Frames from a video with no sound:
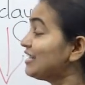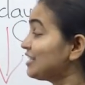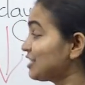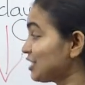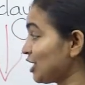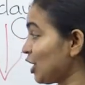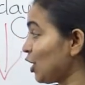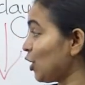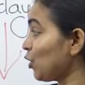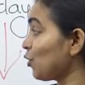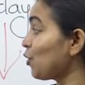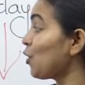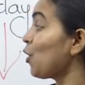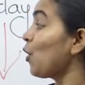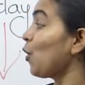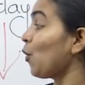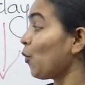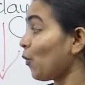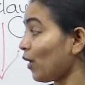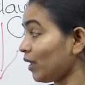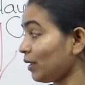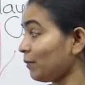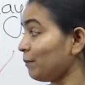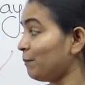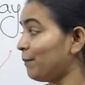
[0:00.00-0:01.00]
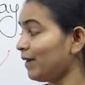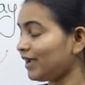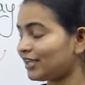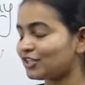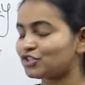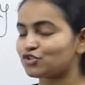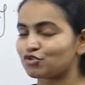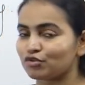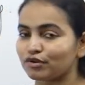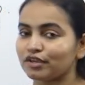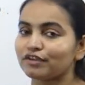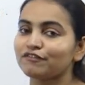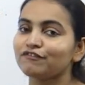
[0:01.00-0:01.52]
So when a big
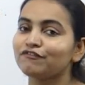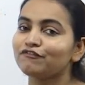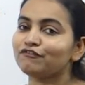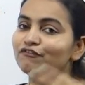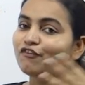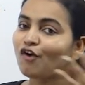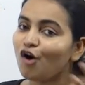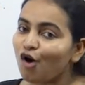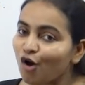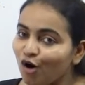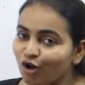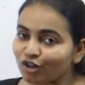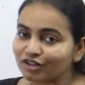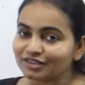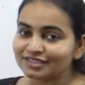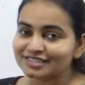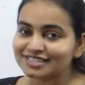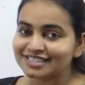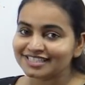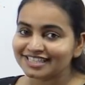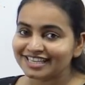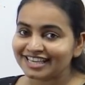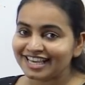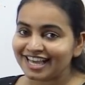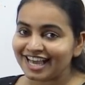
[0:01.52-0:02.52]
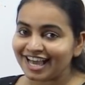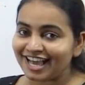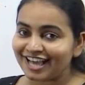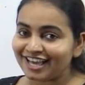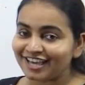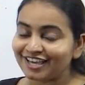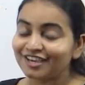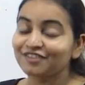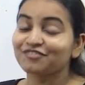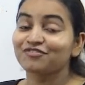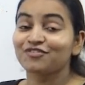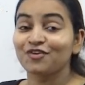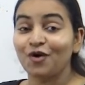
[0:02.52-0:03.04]
tree falls,
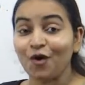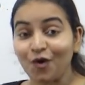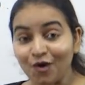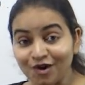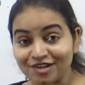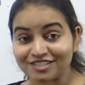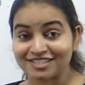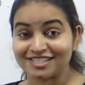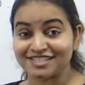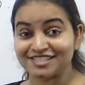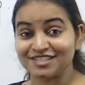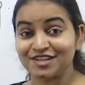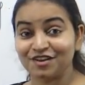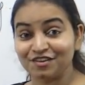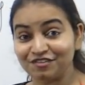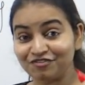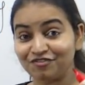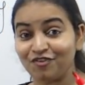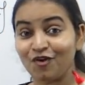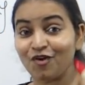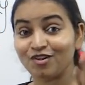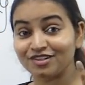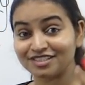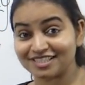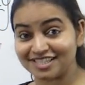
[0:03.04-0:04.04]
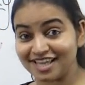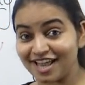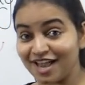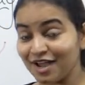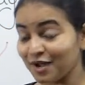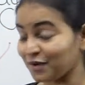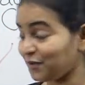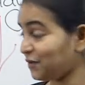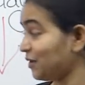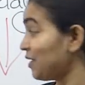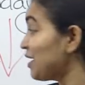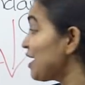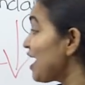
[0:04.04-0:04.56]
of course, it's going to fall
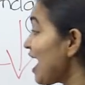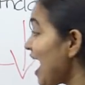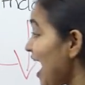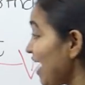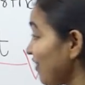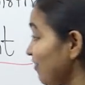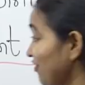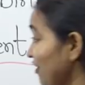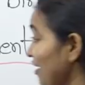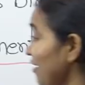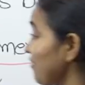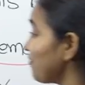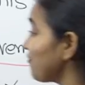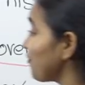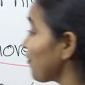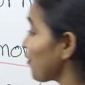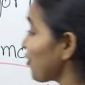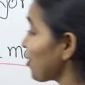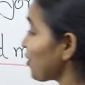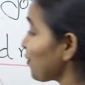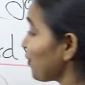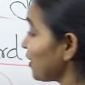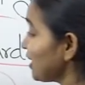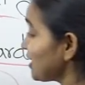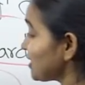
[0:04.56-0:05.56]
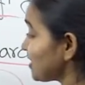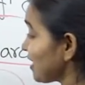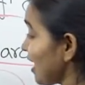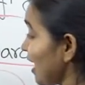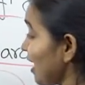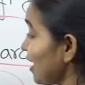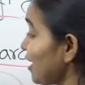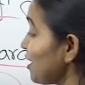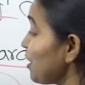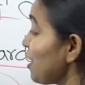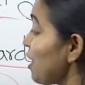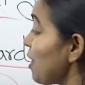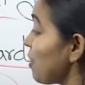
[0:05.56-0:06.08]
down. And therefore, we
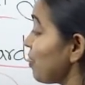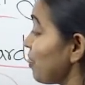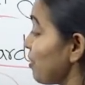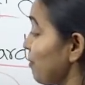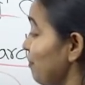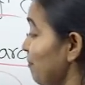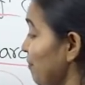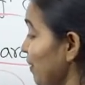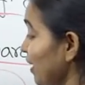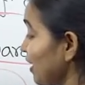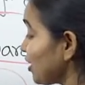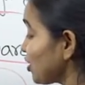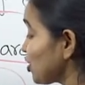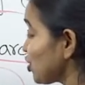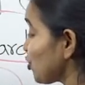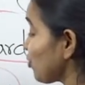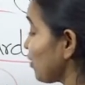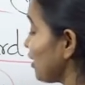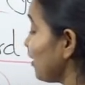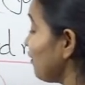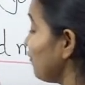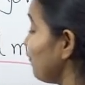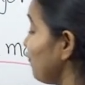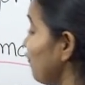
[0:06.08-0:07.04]
say the big tree